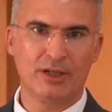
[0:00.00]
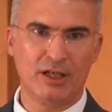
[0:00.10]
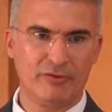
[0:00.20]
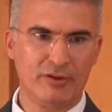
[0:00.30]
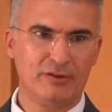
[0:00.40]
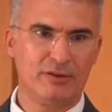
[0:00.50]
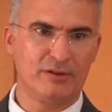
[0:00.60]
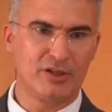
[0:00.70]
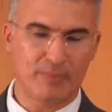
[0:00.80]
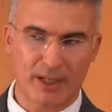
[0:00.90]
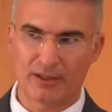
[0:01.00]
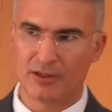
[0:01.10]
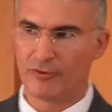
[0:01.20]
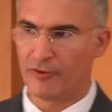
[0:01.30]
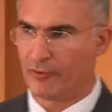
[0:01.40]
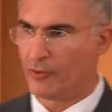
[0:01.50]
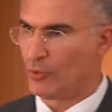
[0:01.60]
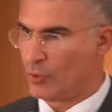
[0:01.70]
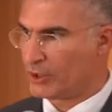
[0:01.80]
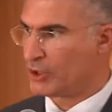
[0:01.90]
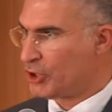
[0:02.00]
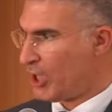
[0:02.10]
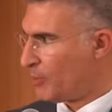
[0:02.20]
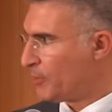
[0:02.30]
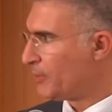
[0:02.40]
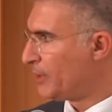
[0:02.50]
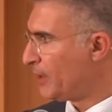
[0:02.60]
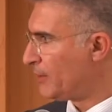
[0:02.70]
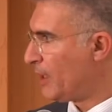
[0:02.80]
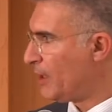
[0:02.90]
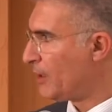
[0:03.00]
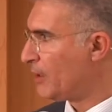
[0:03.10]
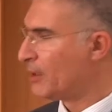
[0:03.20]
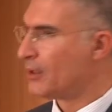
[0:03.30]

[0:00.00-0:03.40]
relevant irrespective of what shape they take.